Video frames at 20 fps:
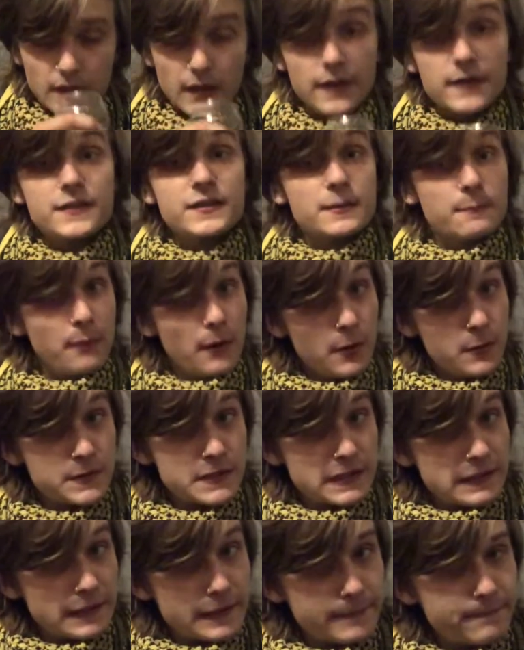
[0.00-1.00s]

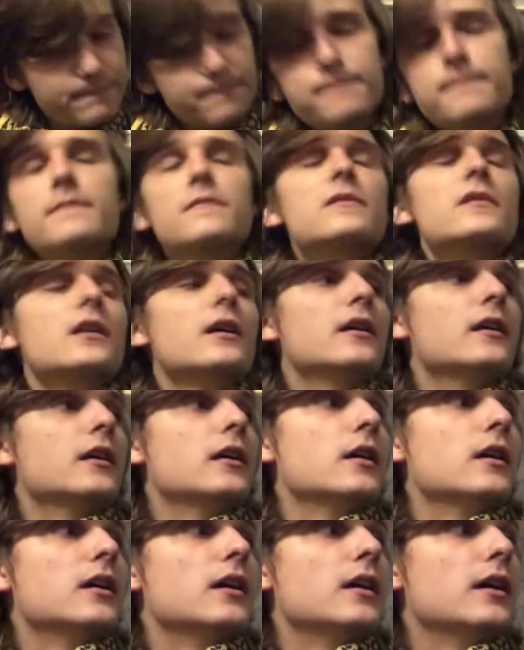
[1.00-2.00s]
Supposedly,
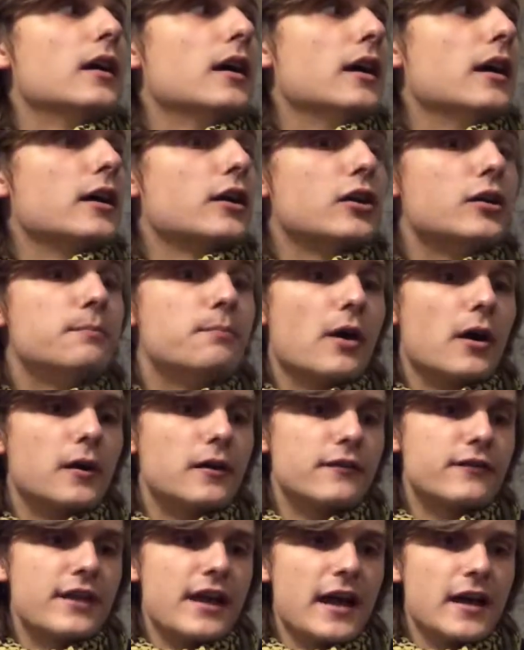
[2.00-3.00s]
a good part
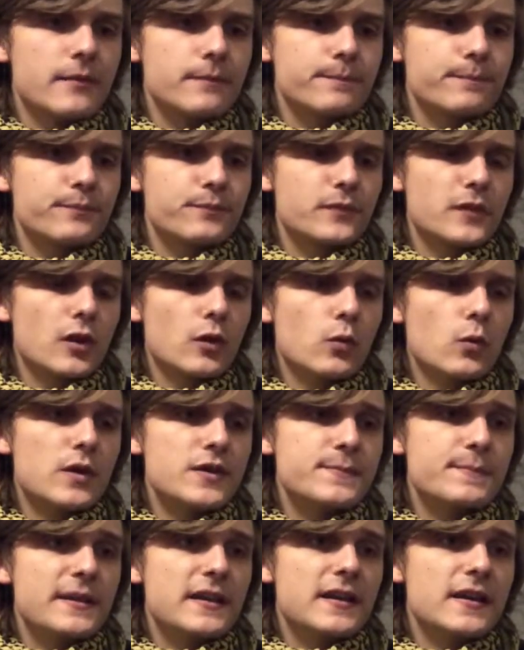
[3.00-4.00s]
of that was
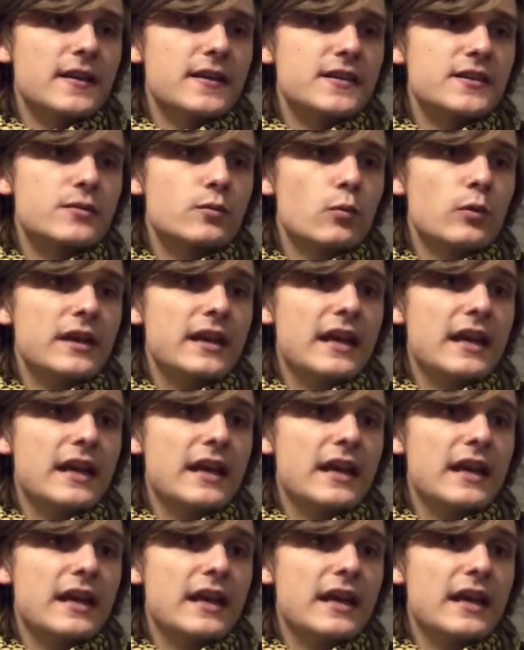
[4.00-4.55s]
because we